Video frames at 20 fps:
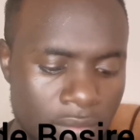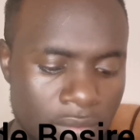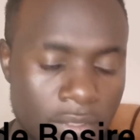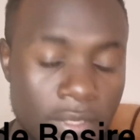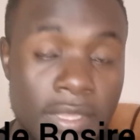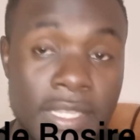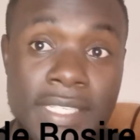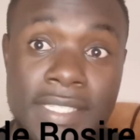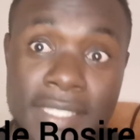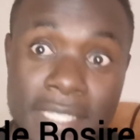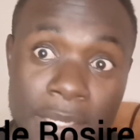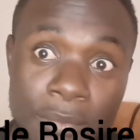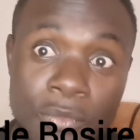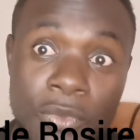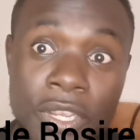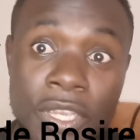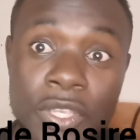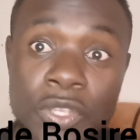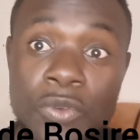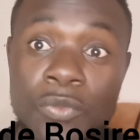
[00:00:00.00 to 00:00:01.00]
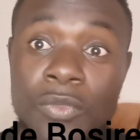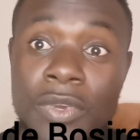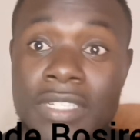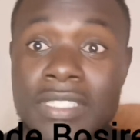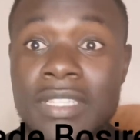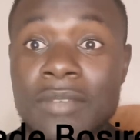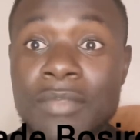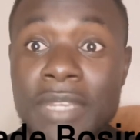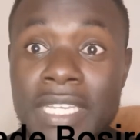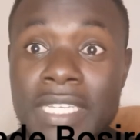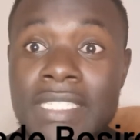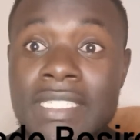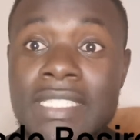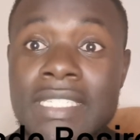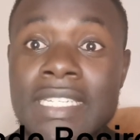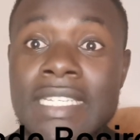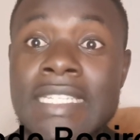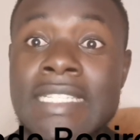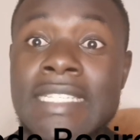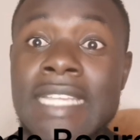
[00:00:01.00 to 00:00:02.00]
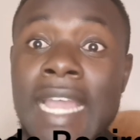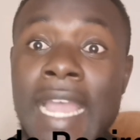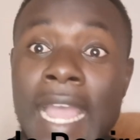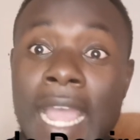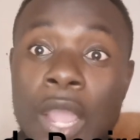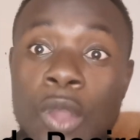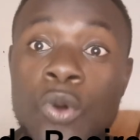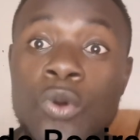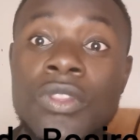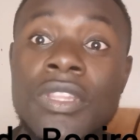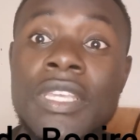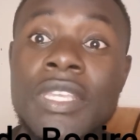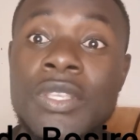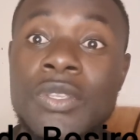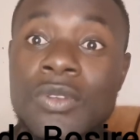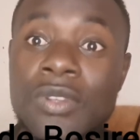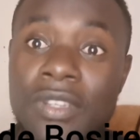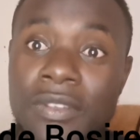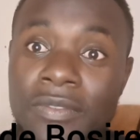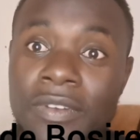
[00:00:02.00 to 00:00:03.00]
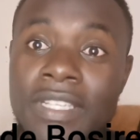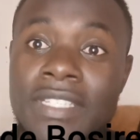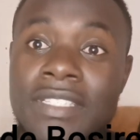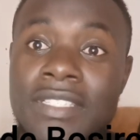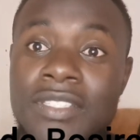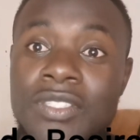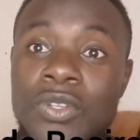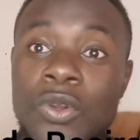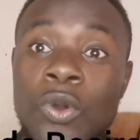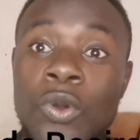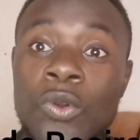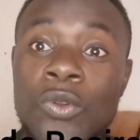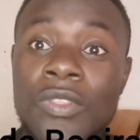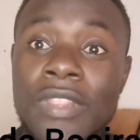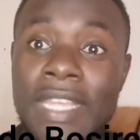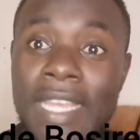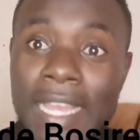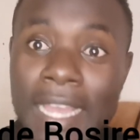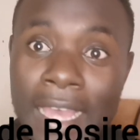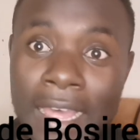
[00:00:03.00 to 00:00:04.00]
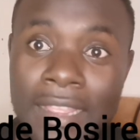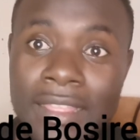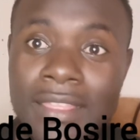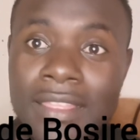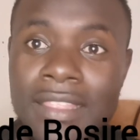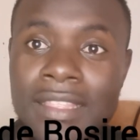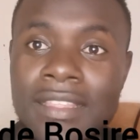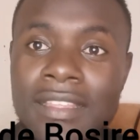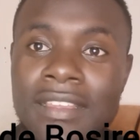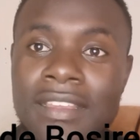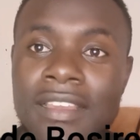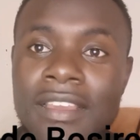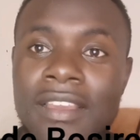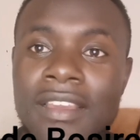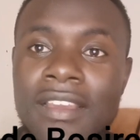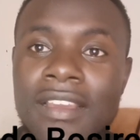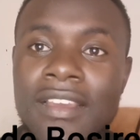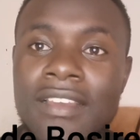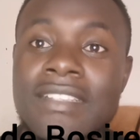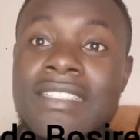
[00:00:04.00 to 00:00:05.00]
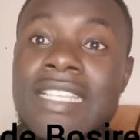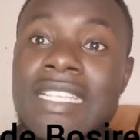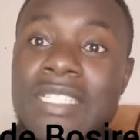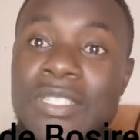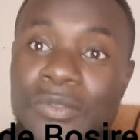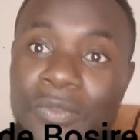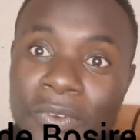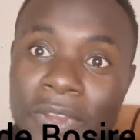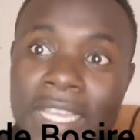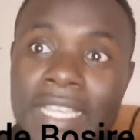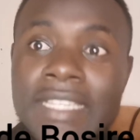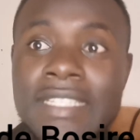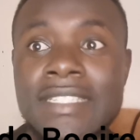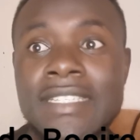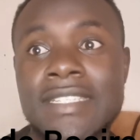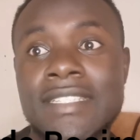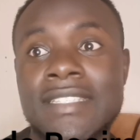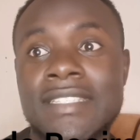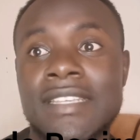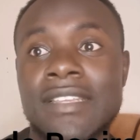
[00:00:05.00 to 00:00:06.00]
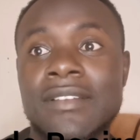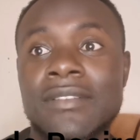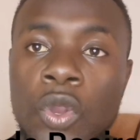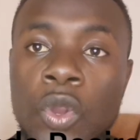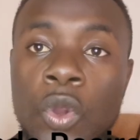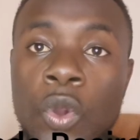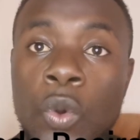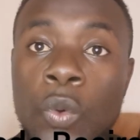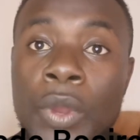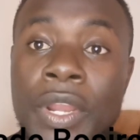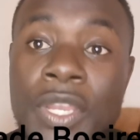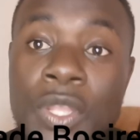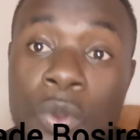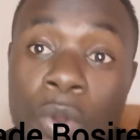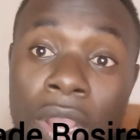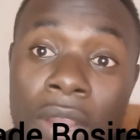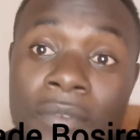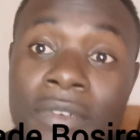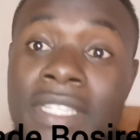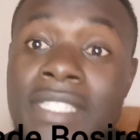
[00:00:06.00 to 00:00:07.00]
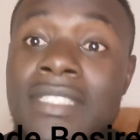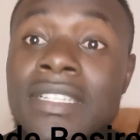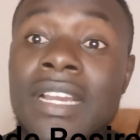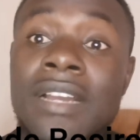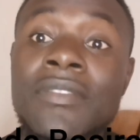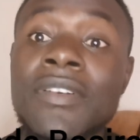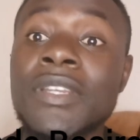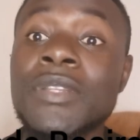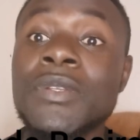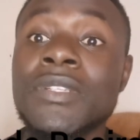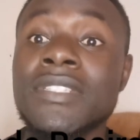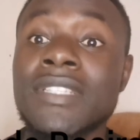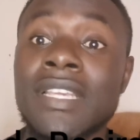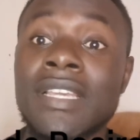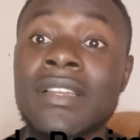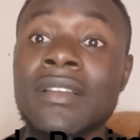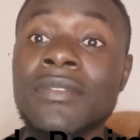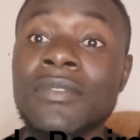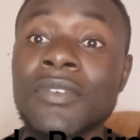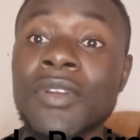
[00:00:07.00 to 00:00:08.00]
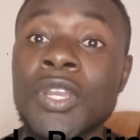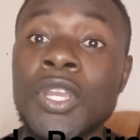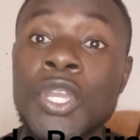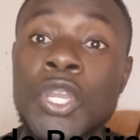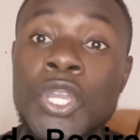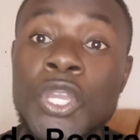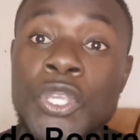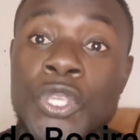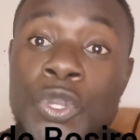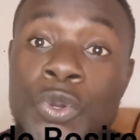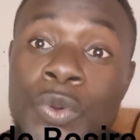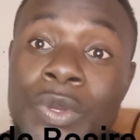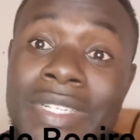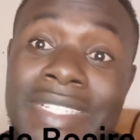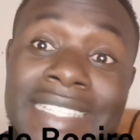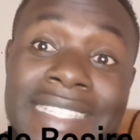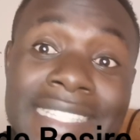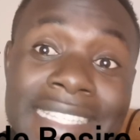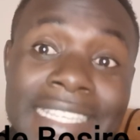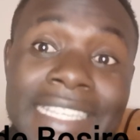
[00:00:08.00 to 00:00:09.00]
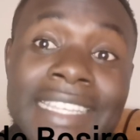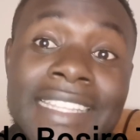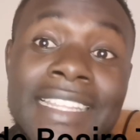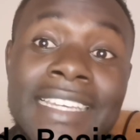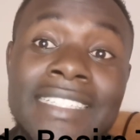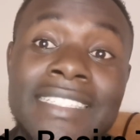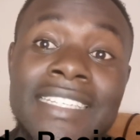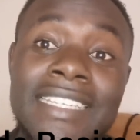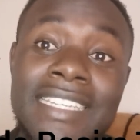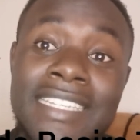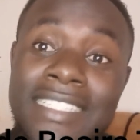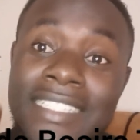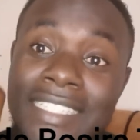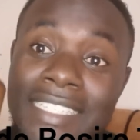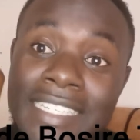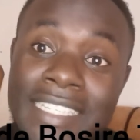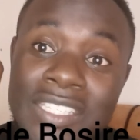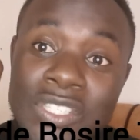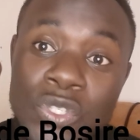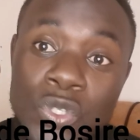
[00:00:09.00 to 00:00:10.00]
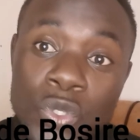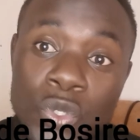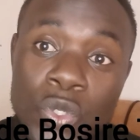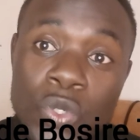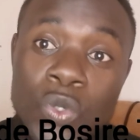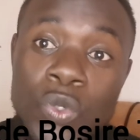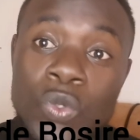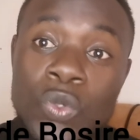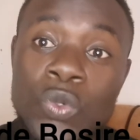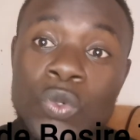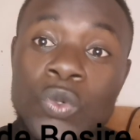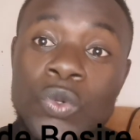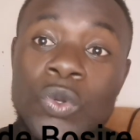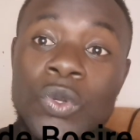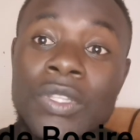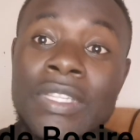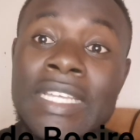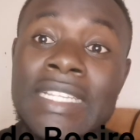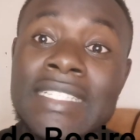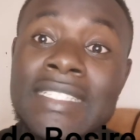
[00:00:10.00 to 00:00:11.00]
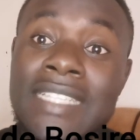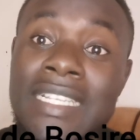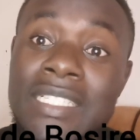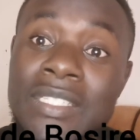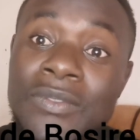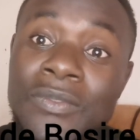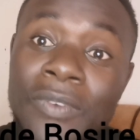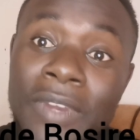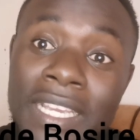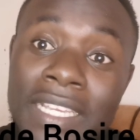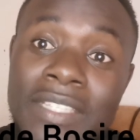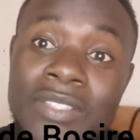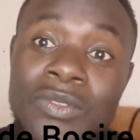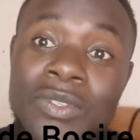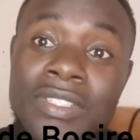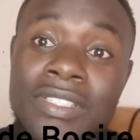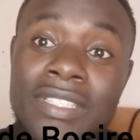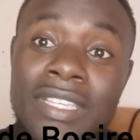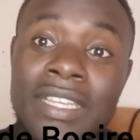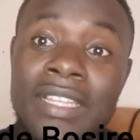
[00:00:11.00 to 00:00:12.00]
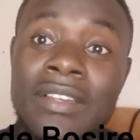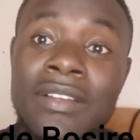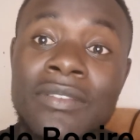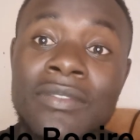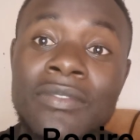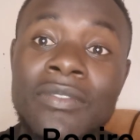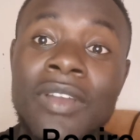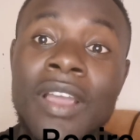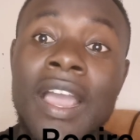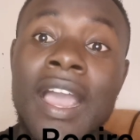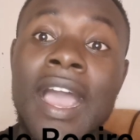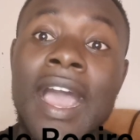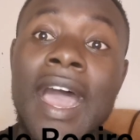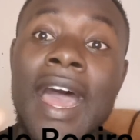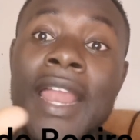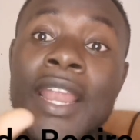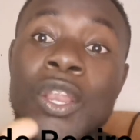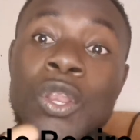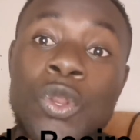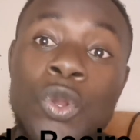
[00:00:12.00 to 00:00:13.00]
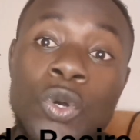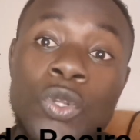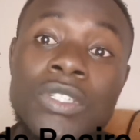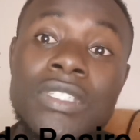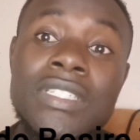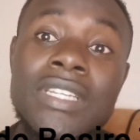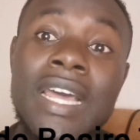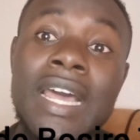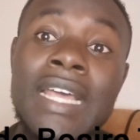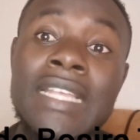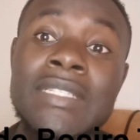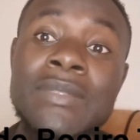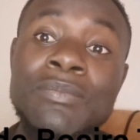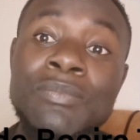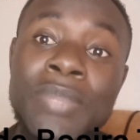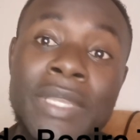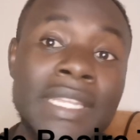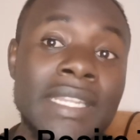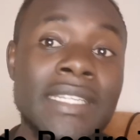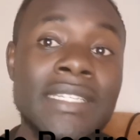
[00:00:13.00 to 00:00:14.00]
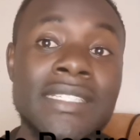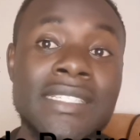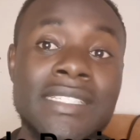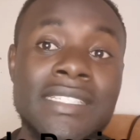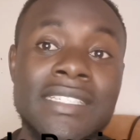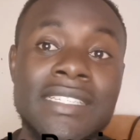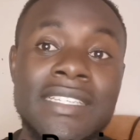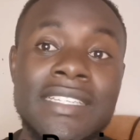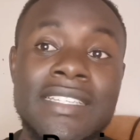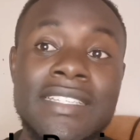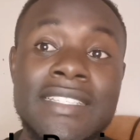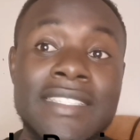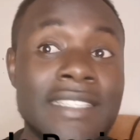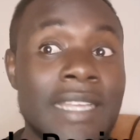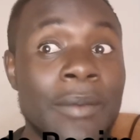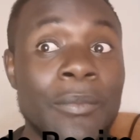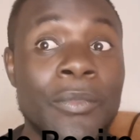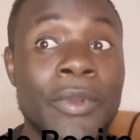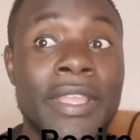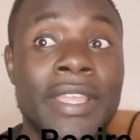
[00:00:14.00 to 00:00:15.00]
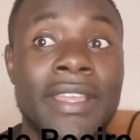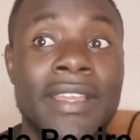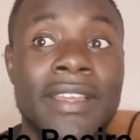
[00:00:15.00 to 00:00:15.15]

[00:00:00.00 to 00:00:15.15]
The same way you masturbate is how the universe or the earth satisfies itself. When you have discovered yourself, you will see that it is you that satisfies yourself and not a spirit somewhere.